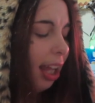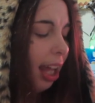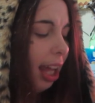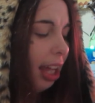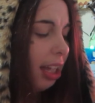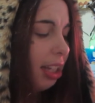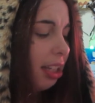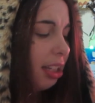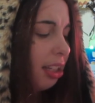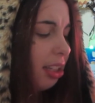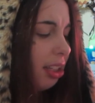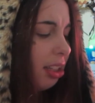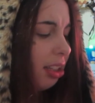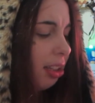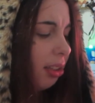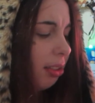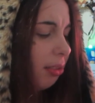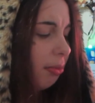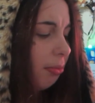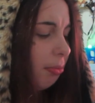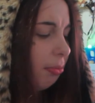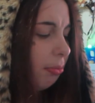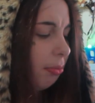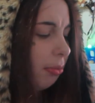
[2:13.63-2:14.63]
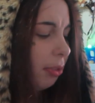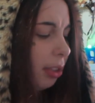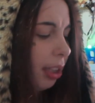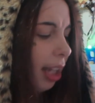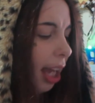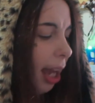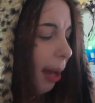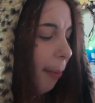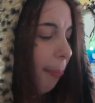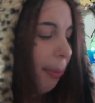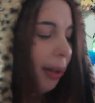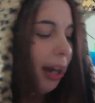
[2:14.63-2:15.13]
and
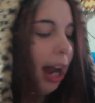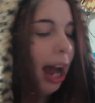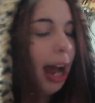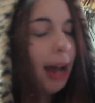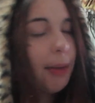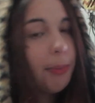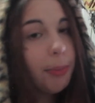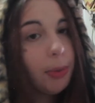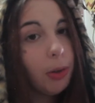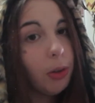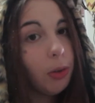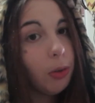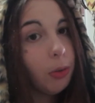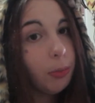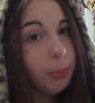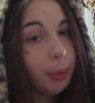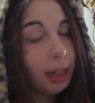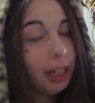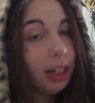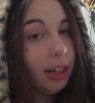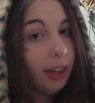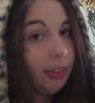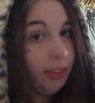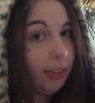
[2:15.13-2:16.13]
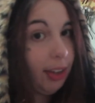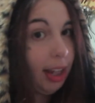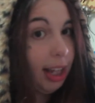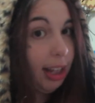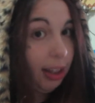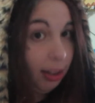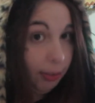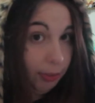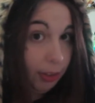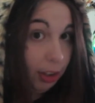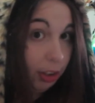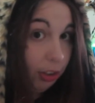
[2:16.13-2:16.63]
yeah, but I will be using it
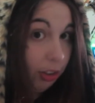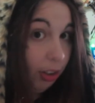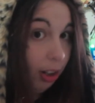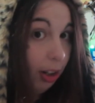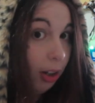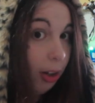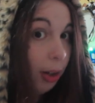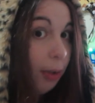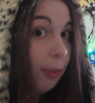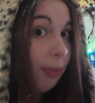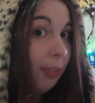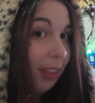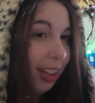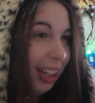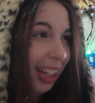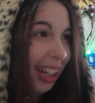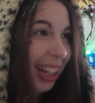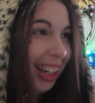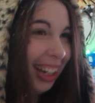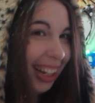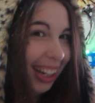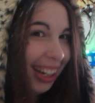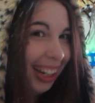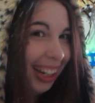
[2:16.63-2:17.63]
in the future, hopefully.